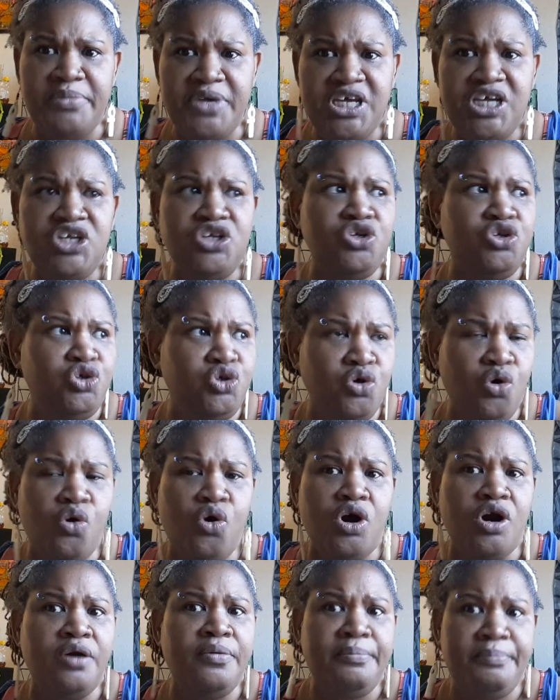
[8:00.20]
to meet
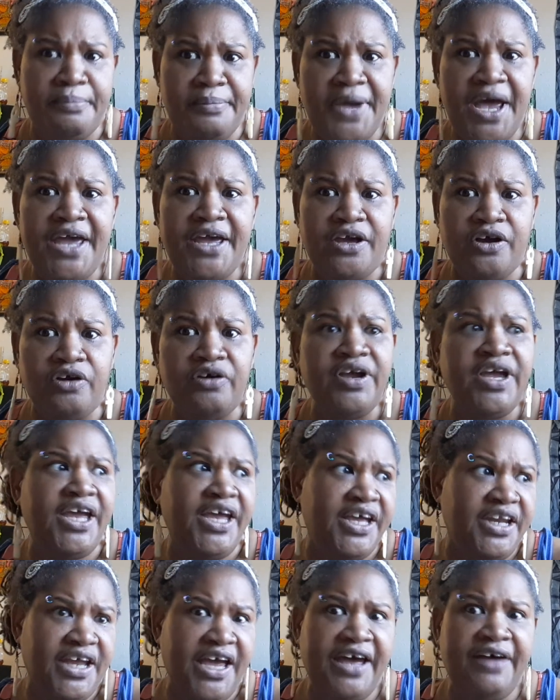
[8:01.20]
your maker
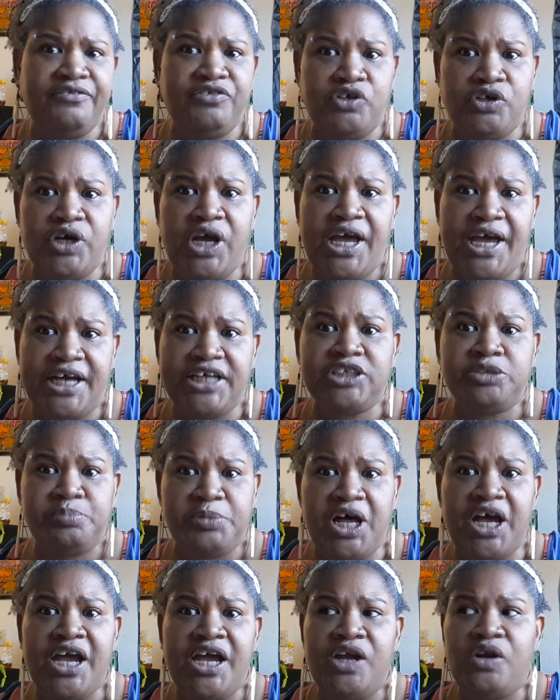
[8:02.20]
and have to
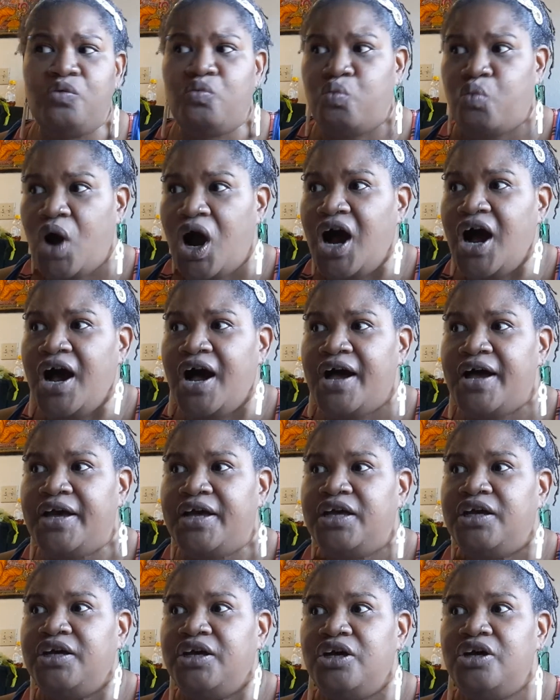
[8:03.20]
explain
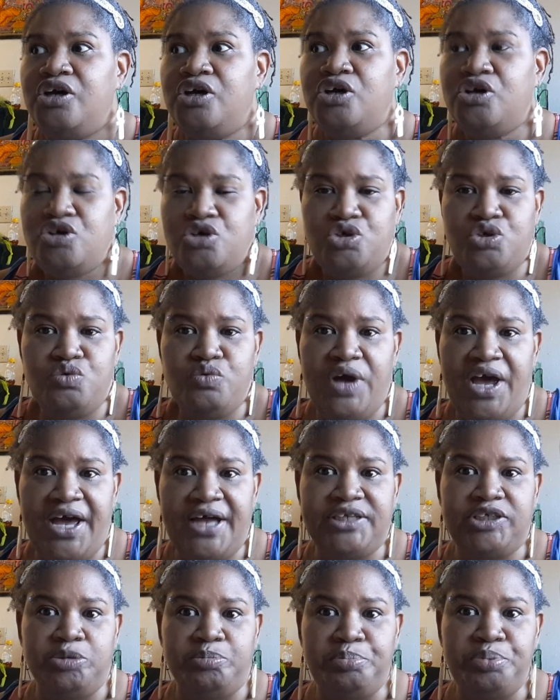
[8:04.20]
why you
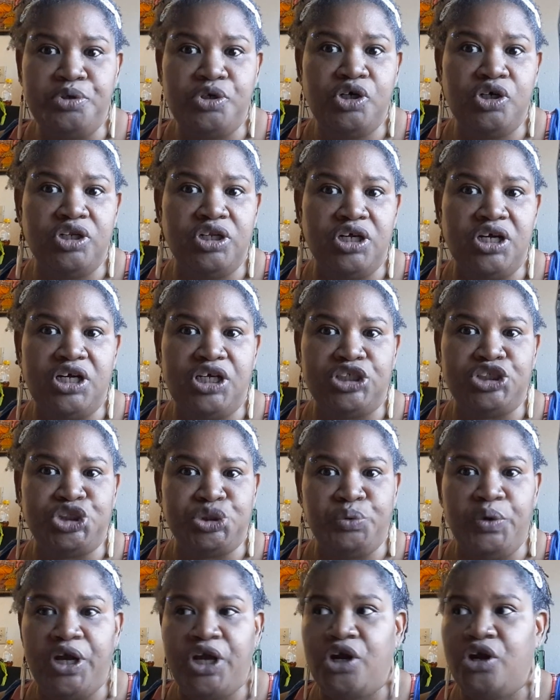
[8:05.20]
had to pull a
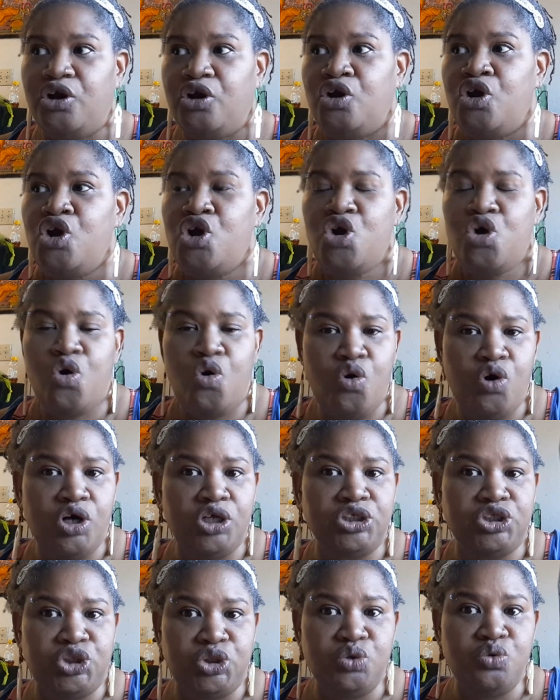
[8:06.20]
trigger
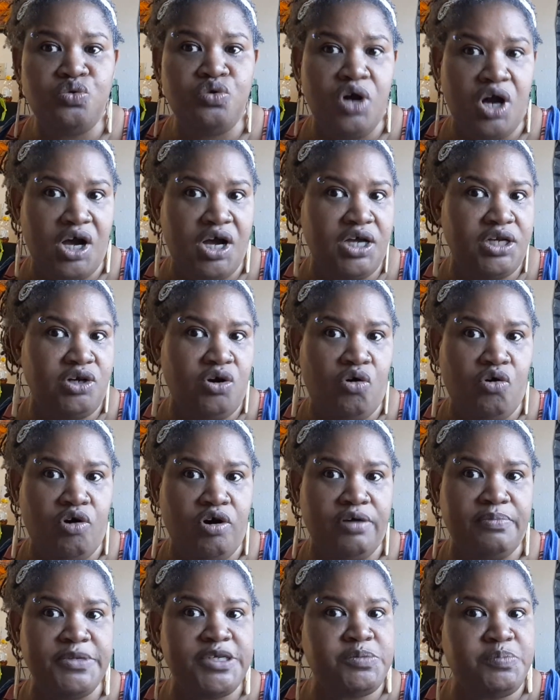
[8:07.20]
on two
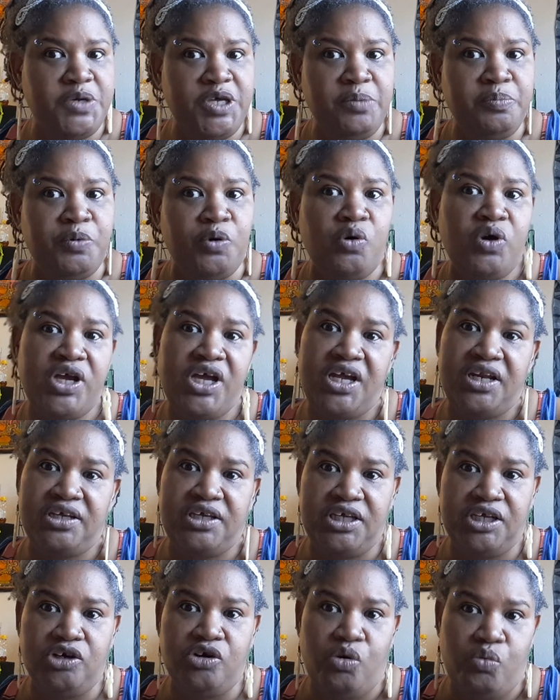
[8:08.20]
unarmed people and
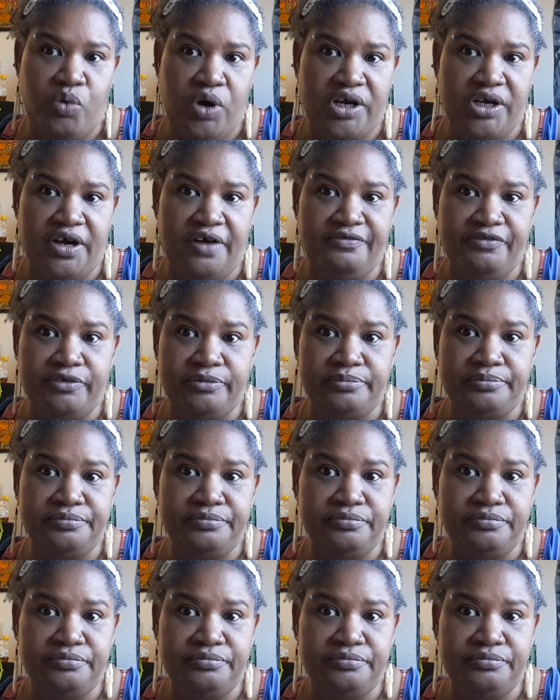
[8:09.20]
kill one of them.